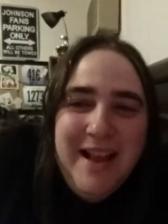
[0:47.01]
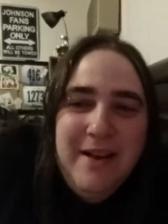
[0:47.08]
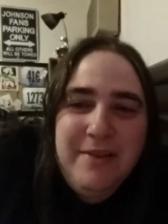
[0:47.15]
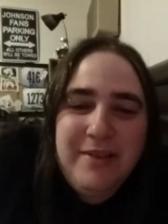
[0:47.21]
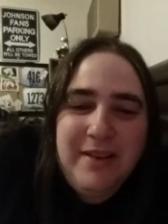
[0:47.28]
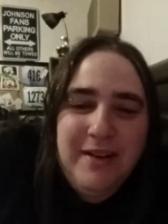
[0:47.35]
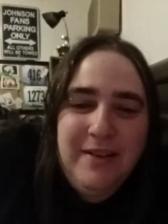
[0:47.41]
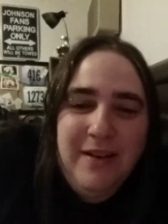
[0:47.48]
I
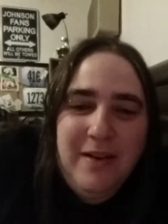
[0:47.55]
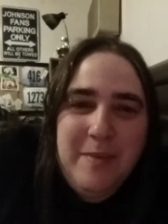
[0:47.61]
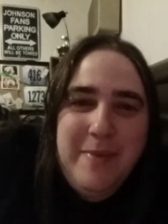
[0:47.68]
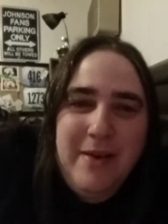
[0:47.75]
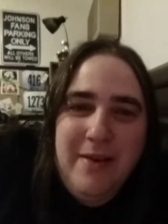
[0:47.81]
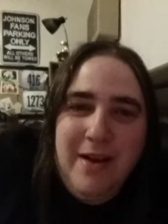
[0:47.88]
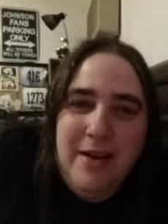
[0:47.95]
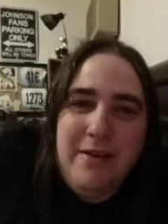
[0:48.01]
was gonna talk
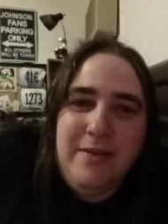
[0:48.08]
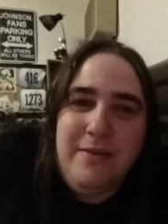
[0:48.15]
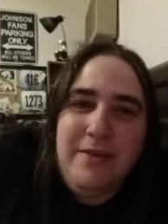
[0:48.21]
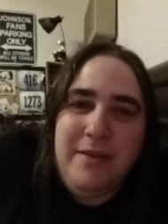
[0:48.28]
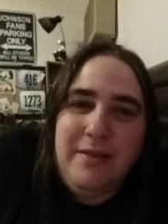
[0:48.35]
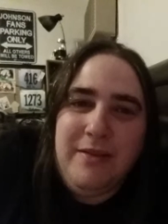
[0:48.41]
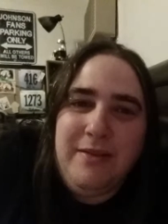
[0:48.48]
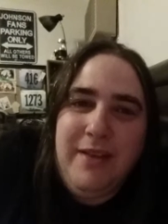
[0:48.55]
about how
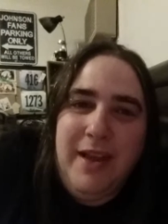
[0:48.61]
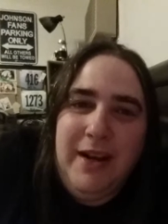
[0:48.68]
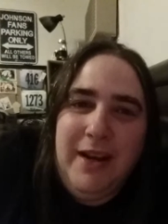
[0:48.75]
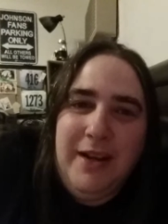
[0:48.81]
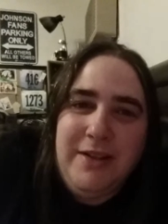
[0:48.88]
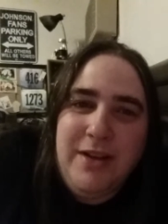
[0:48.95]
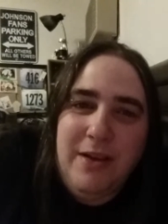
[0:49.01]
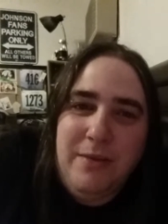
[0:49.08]
uh, the
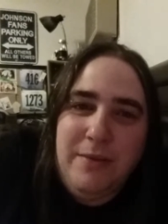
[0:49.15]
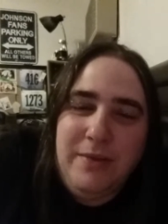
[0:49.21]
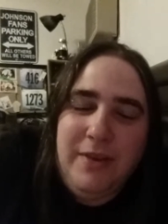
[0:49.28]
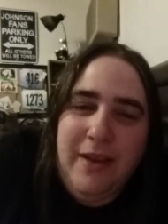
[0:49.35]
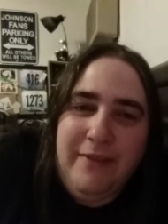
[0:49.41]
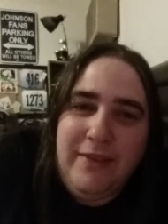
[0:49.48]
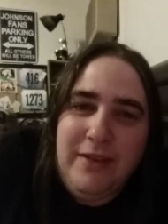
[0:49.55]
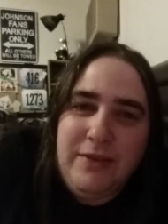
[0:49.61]
NHL was
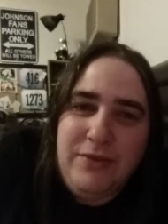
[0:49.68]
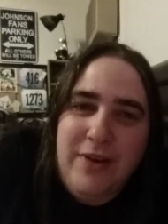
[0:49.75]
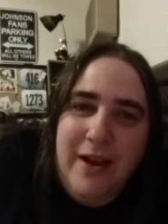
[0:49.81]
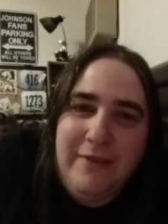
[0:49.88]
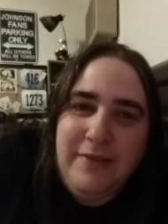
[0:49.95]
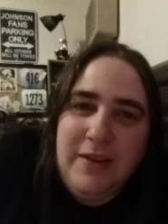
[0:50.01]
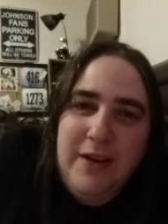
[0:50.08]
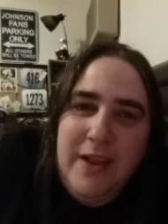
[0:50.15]
having a
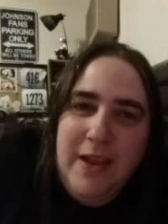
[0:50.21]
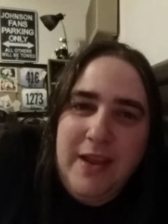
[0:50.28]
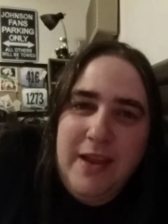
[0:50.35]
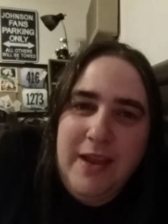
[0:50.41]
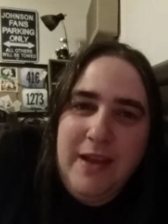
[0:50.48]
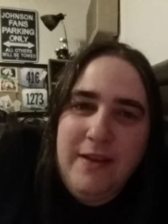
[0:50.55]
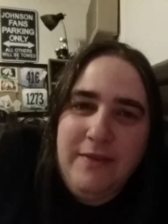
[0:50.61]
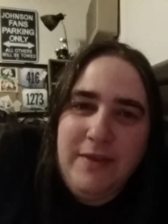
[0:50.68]
draft
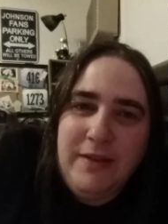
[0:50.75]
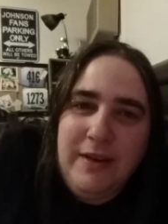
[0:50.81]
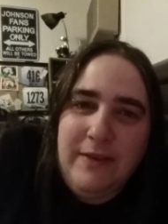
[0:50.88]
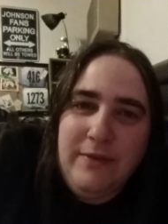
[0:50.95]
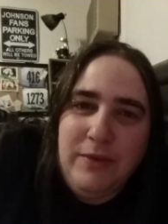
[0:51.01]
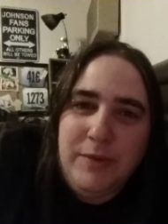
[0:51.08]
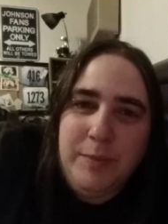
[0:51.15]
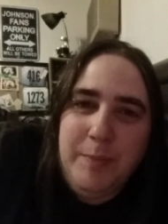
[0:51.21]
today, and the
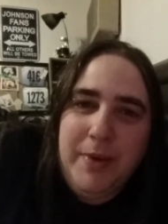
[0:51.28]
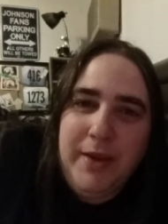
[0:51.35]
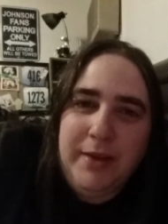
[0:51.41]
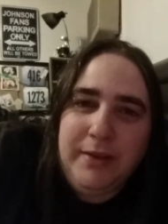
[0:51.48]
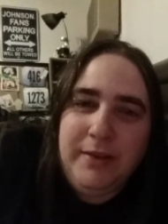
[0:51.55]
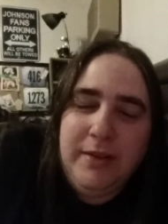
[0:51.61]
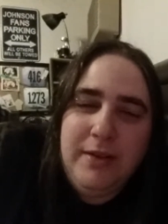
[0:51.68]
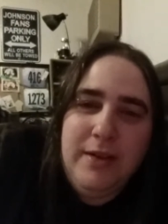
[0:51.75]
Devils
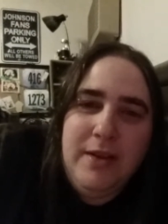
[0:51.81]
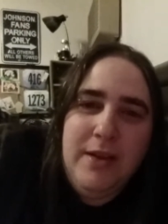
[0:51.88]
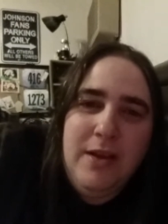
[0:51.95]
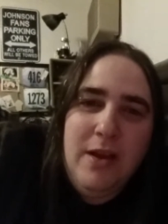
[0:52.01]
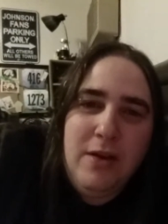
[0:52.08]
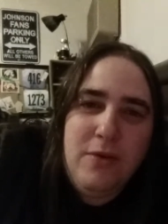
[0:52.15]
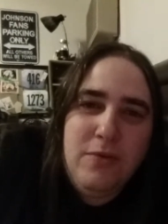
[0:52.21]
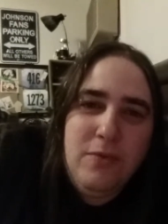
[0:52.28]
picked
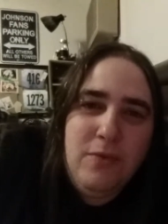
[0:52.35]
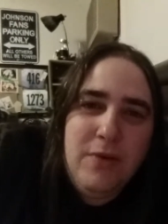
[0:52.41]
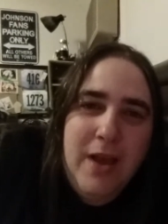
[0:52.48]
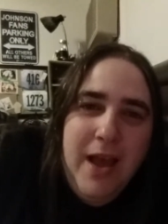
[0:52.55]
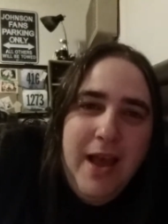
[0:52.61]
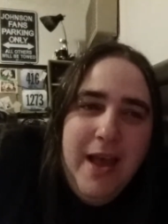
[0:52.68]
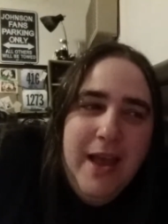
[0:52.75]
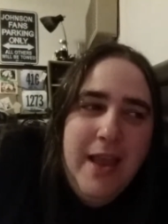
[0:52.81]
a cool
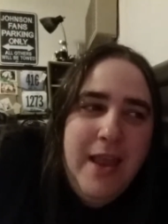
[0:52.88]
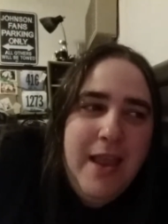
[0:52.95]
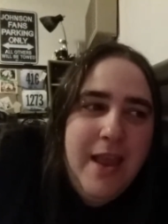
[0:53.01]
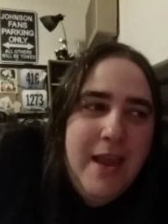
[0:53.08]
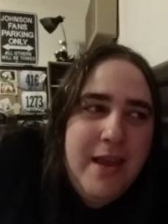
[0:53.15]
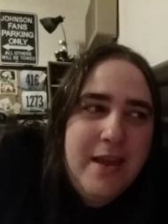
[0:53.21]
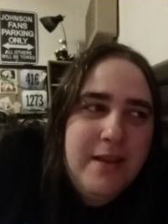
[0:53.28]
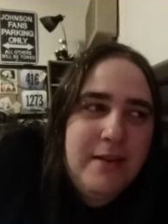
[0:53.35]
guy,
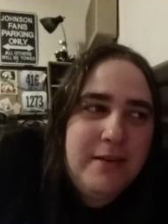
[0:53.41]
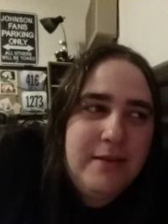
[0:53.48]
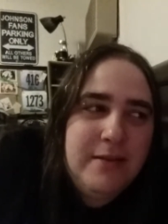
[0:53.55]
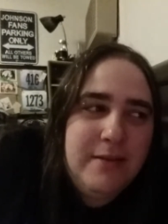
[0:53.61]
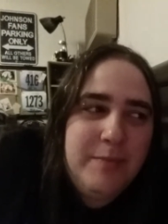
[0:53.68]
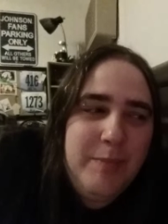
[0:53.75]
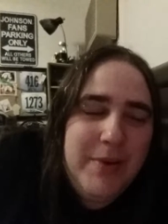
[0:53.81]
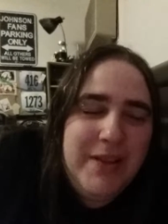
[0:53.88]
and
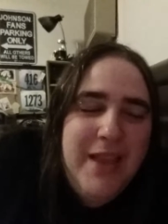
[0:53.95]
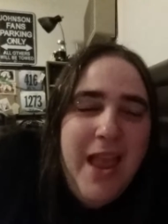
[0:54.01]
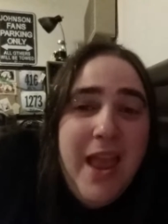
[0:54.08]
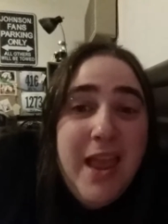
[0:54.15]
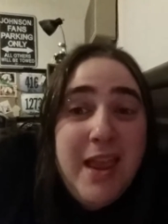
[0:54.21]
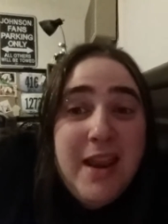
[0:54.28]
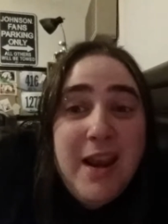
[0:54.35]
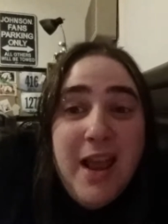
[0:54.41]
but
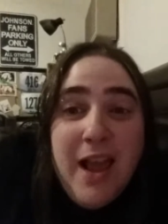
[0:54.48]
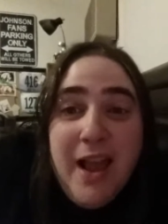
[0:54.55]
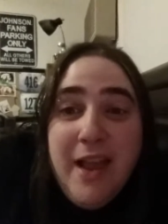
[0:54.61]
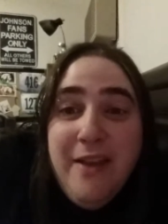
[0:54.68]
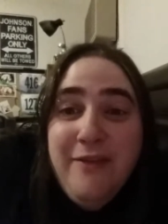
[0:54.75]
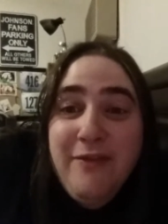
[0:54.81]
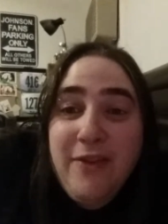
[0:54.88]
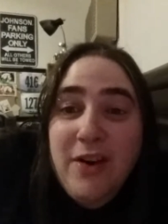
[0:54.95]
then
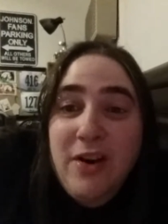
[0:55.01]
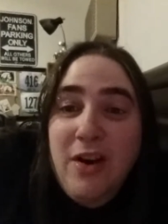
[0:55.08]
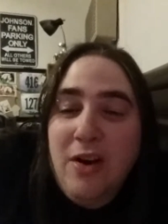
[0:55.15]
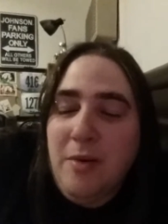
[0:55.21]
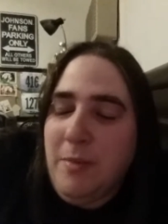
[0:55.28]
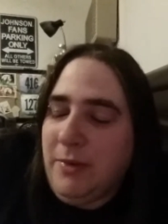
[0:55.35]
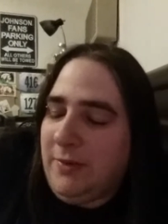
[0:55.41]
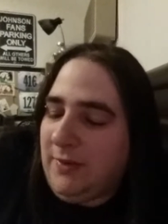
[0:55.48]
I for
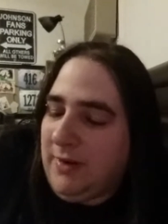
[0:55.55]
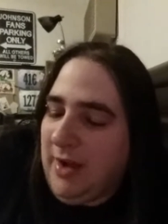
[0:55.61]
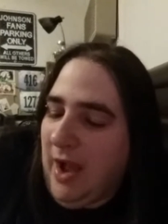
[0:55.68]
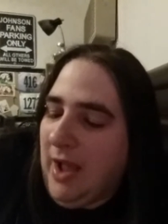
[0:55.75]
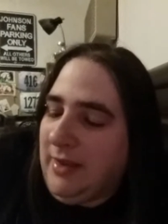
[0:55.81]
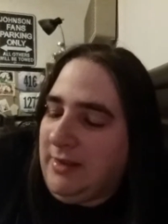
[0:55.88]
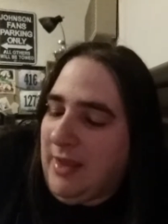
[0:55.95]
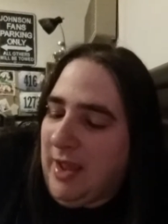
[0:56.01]
almost
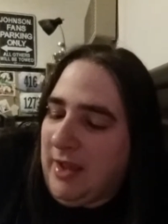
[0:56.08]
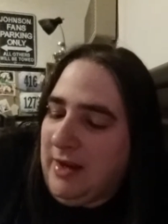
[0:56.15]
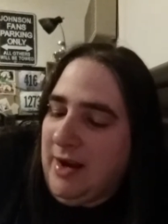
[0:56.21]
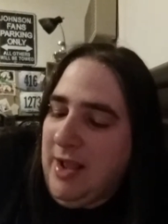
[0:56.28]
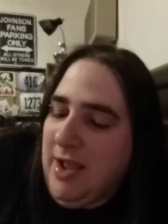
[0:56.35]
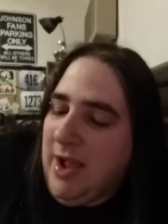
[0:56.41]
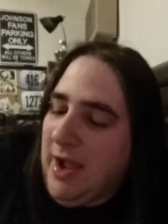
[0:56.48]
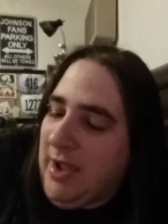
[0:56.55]
forgot that
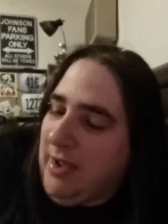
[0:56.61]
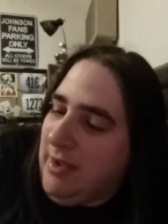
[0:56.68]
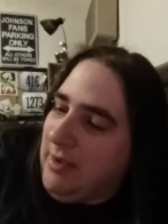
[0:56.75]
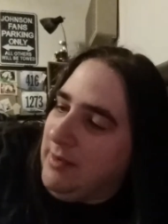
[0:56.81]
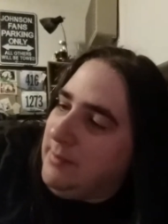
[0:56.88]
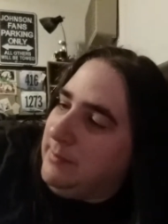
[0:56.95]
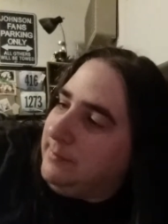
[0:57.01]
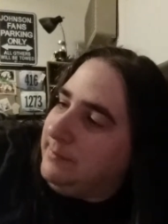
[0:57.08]
I
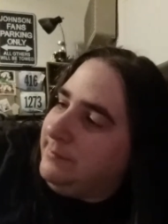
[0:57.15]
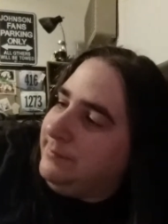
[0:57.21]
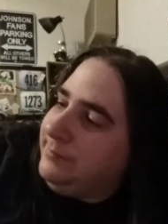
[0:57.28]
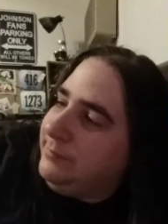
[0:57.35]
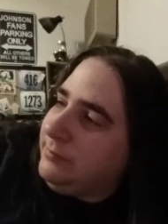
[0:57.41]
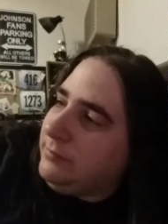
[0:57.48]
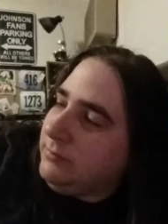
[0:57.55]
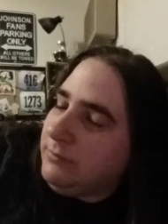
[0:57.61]
um
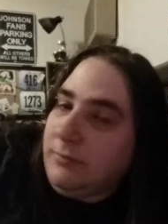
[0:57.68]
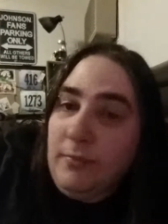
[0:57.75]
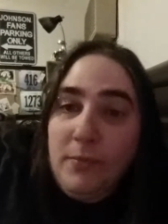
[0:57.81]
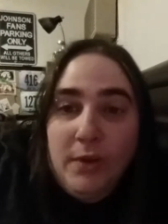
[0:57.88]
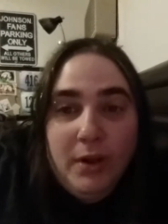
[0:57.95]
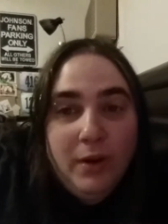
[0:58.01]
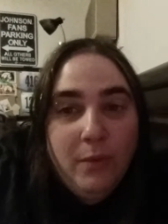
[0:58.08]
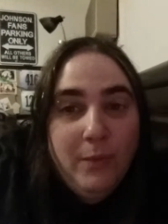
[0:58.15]

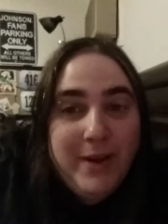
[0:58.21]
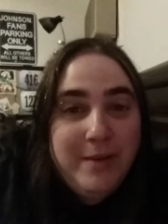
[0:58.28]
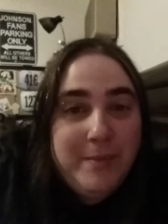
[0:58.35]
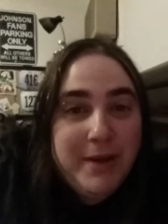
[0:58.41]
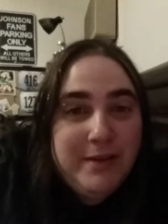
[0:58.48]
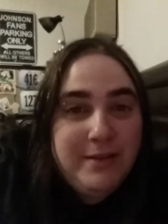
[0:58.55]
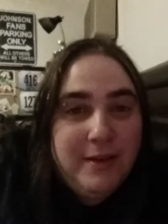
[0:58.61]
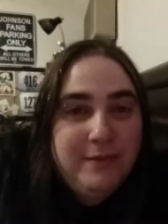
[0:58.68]
weighed
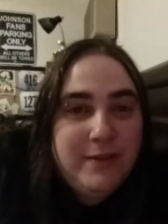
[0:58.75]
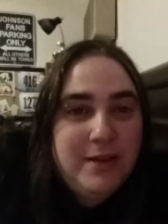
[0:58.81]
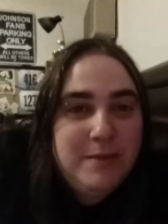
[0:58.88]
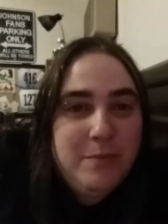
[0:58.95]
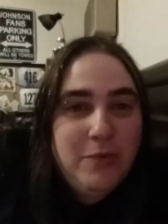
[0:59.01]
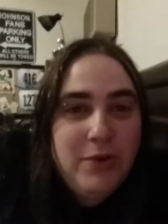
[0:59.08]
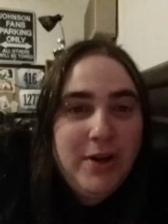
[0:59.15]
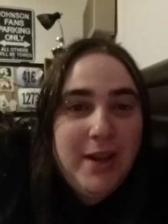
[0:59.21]
myself
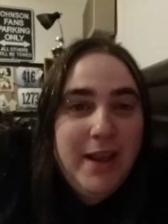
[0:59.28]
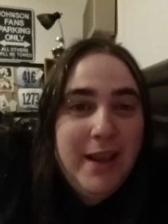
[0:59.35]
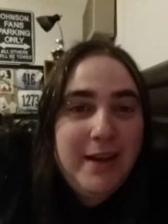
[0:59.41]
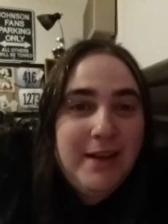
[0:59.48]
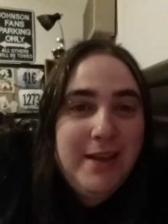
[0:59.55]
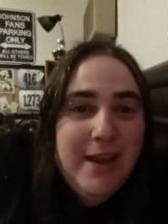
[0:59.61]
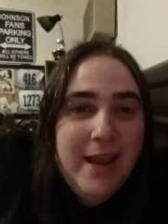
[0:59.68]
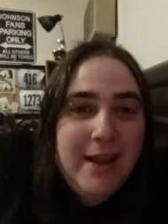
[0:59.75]
this morning,
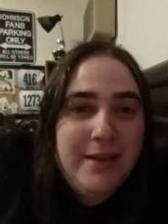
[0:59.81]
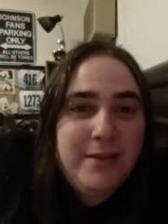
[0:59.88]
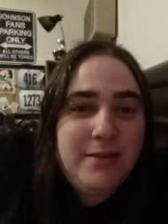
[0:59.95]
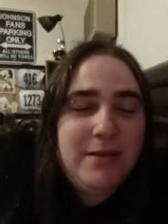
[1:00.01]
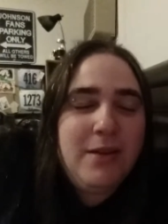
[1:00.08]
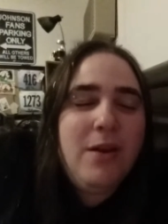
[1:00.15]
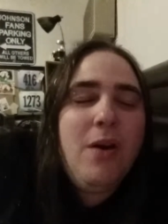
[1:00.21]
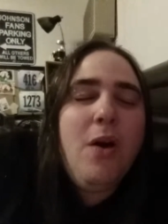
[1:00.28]
and
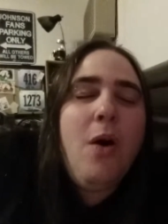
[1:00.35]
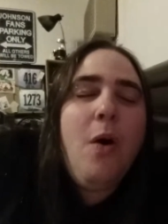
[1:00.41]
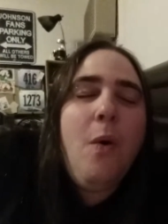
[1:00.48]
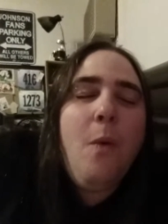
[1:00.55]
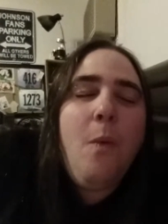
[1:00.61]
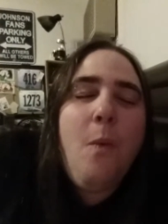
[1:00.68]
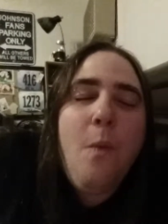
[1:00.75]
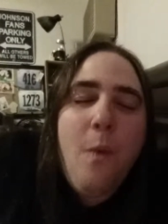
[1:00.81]
guess
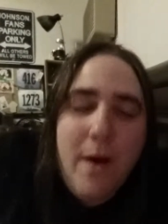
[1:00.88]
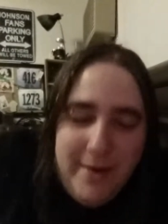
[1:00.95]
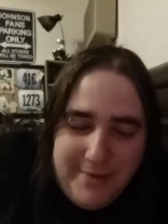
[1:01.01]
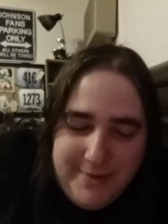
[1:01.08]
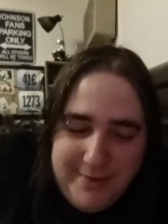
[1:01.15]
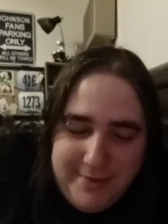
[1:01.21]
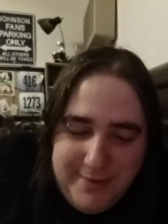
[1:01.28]
what?